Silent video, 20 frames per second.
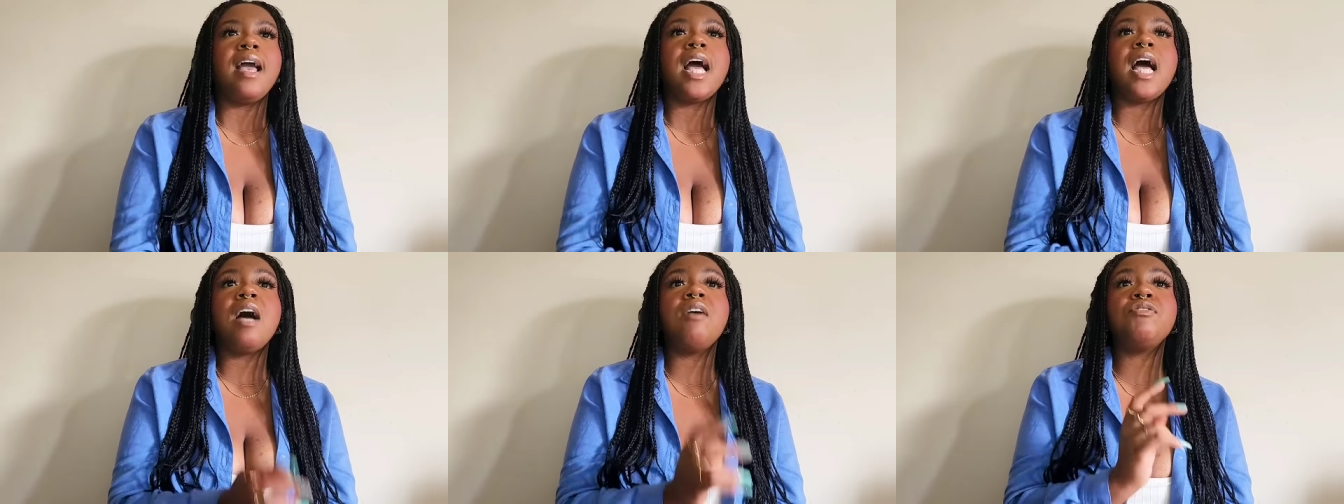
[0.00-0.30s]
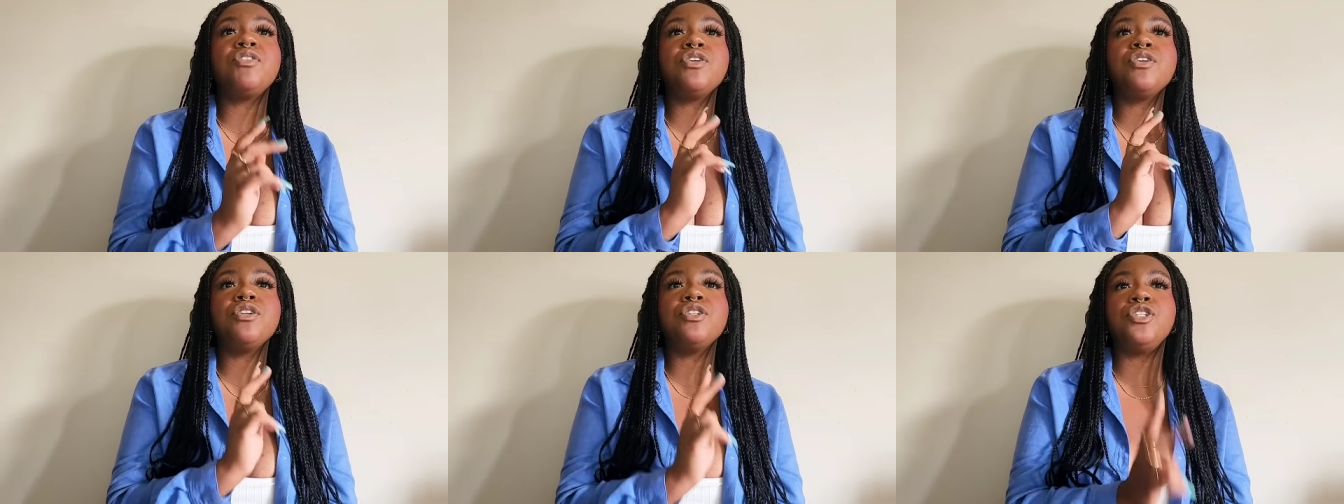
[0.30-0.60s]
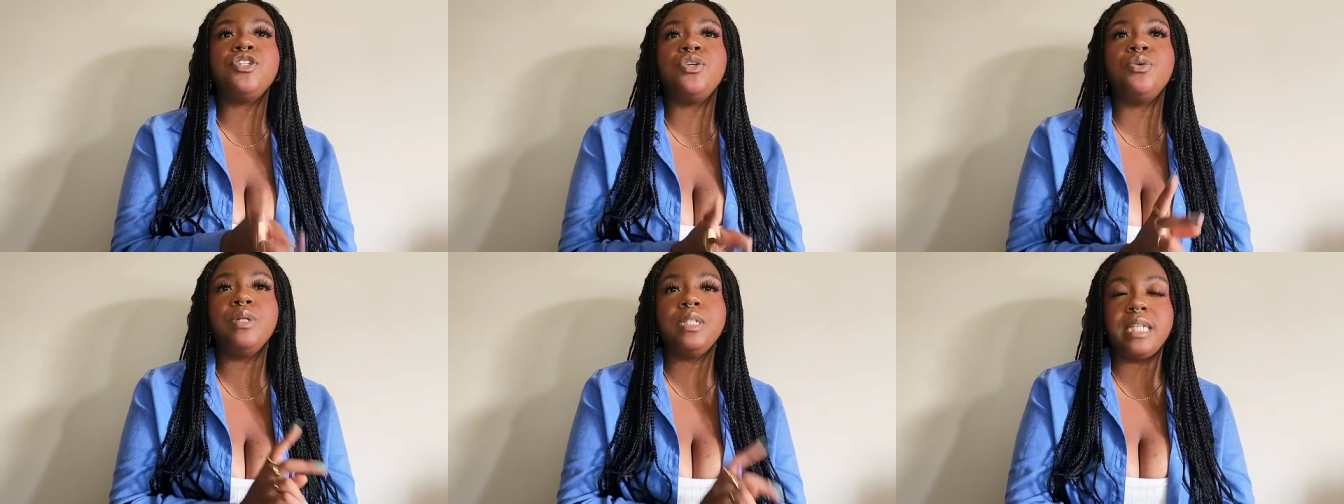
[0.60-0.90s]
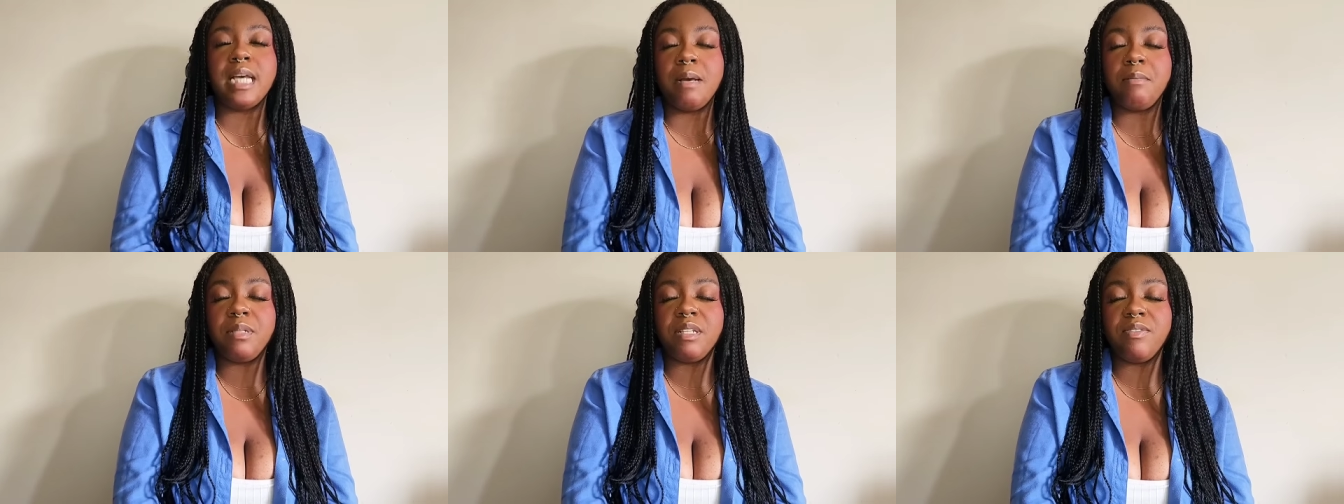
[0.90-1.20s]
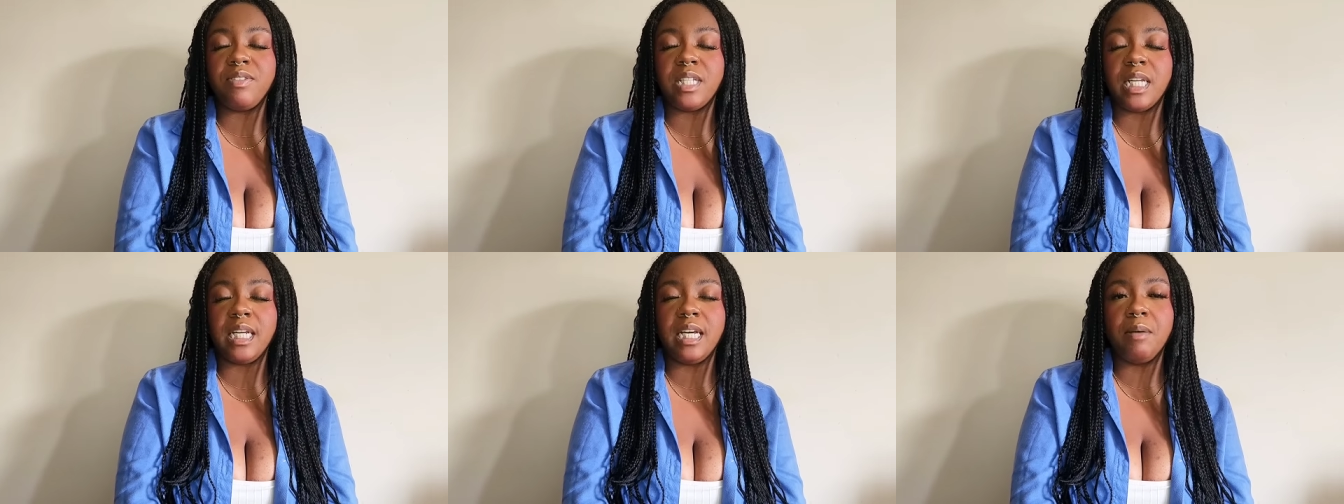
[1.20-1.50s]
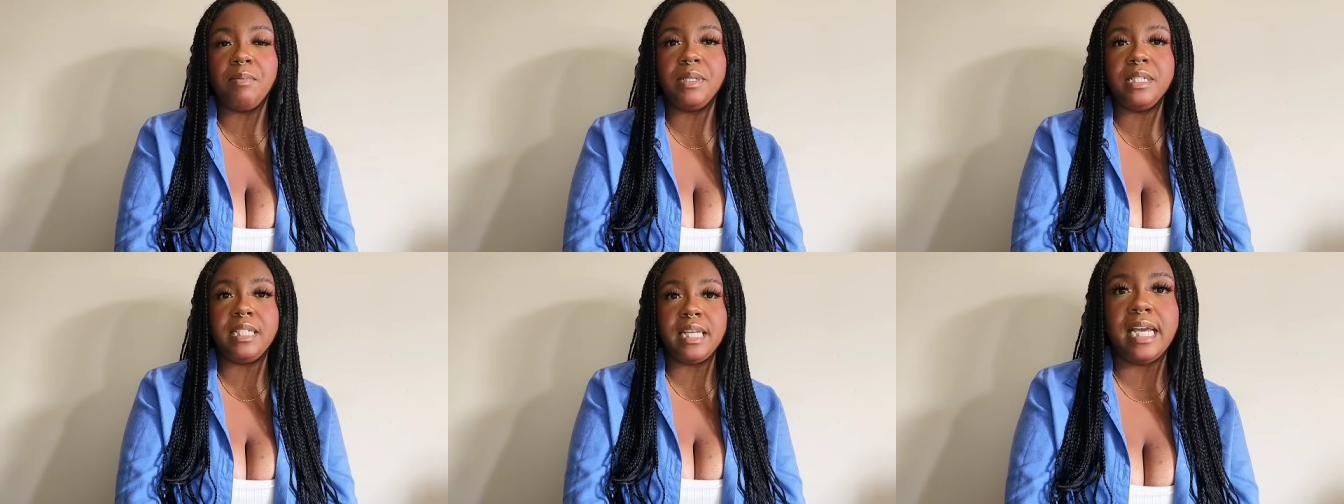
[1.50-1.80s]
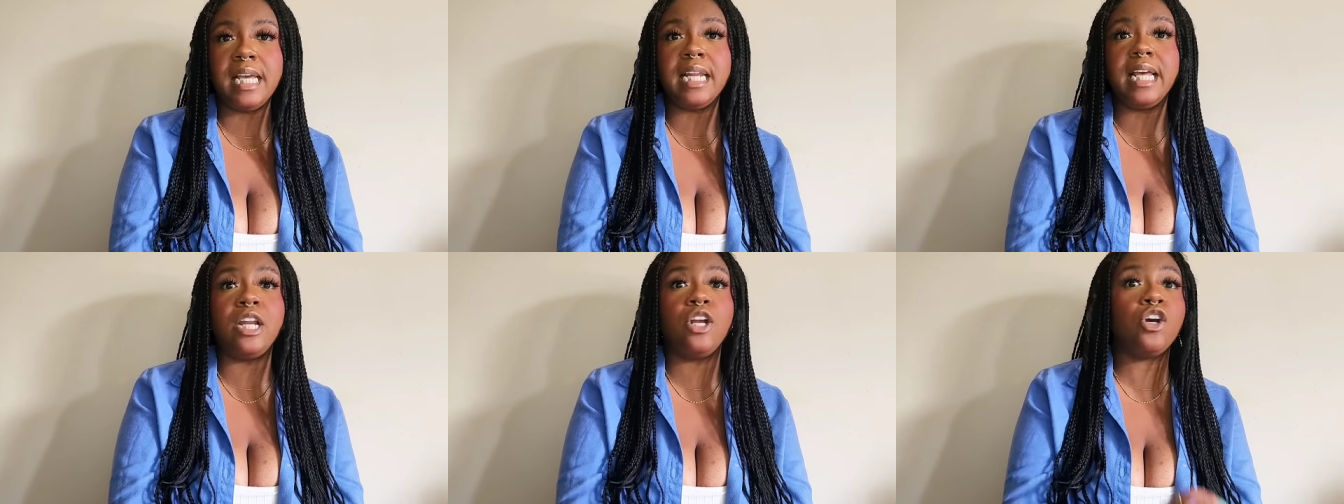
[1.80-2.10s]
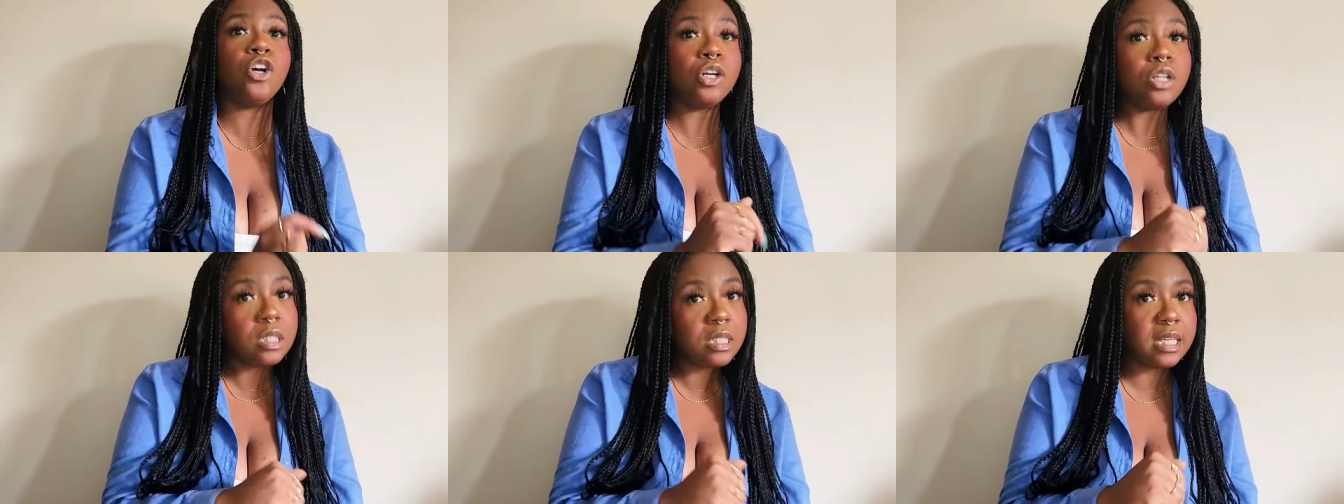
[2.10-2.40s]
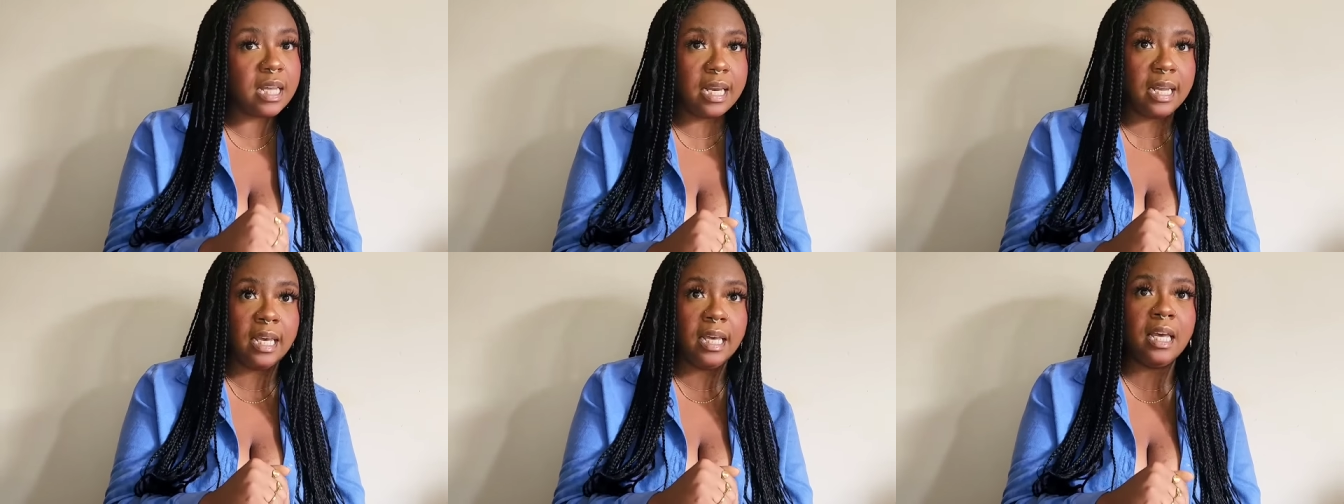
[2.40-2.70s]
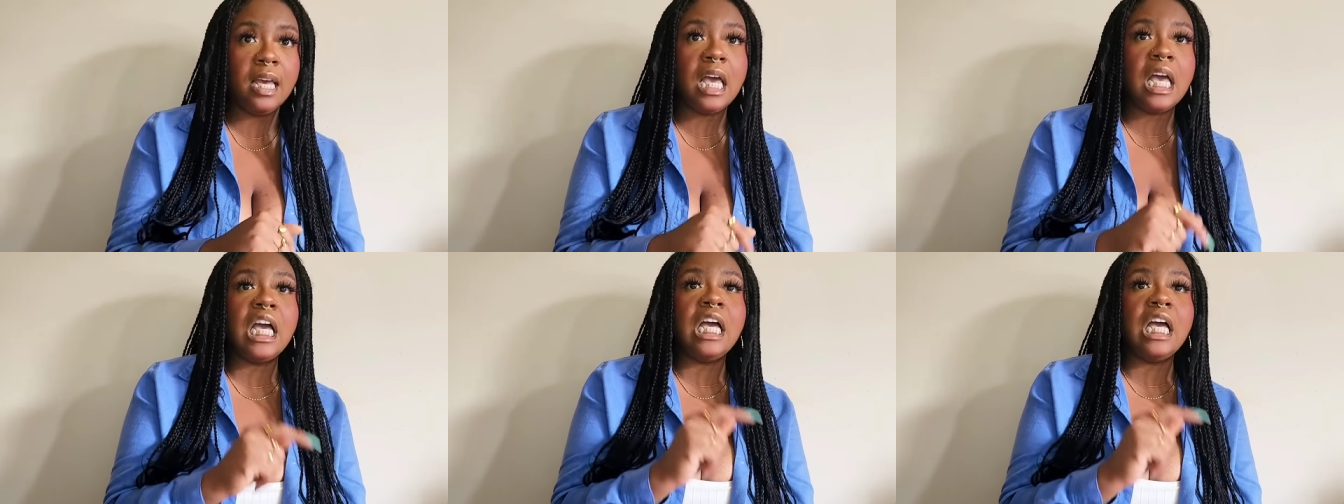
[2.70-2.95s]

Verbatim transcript: After her two attempts of setting up a date in her city,